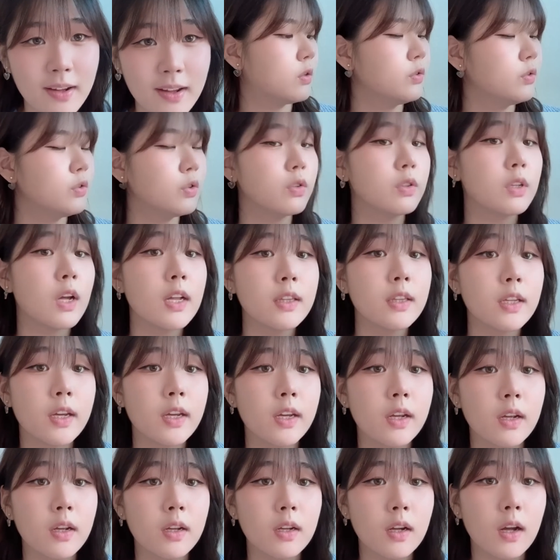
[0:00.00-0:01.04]
So
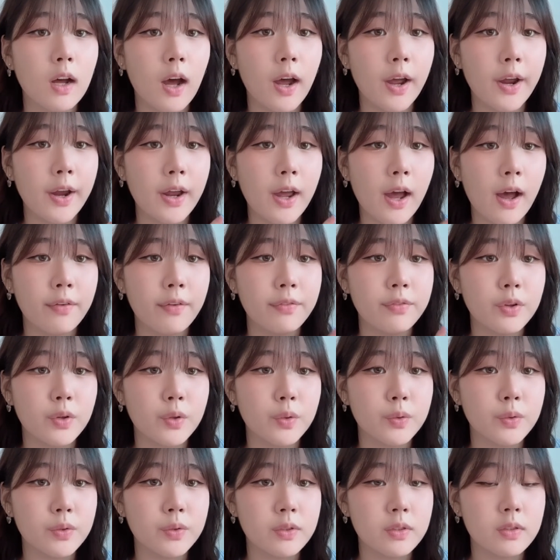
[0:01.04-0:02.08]
dati, I have
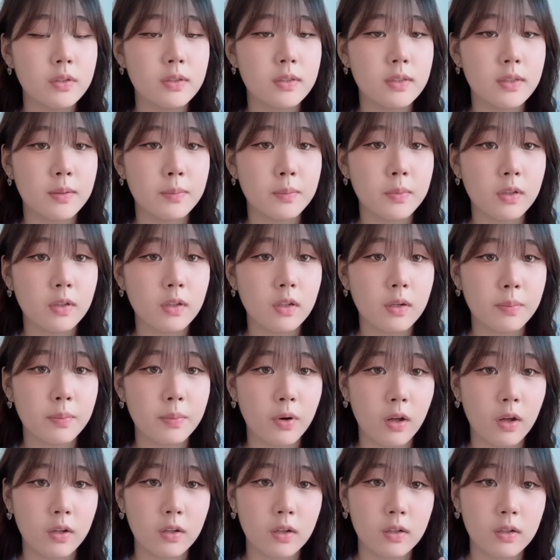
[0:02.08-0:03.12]
used similar
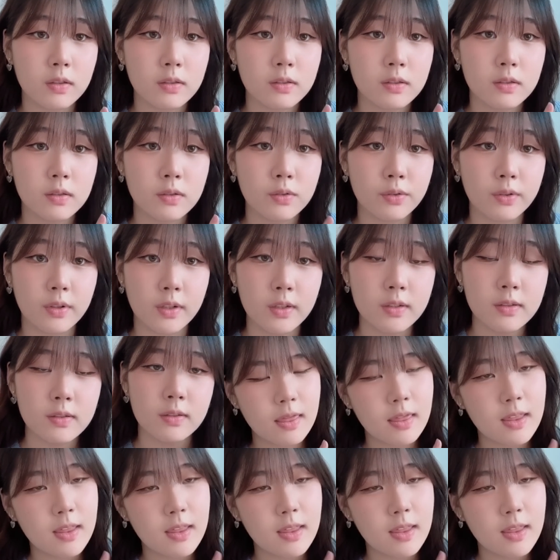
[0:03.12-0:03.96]
products to this.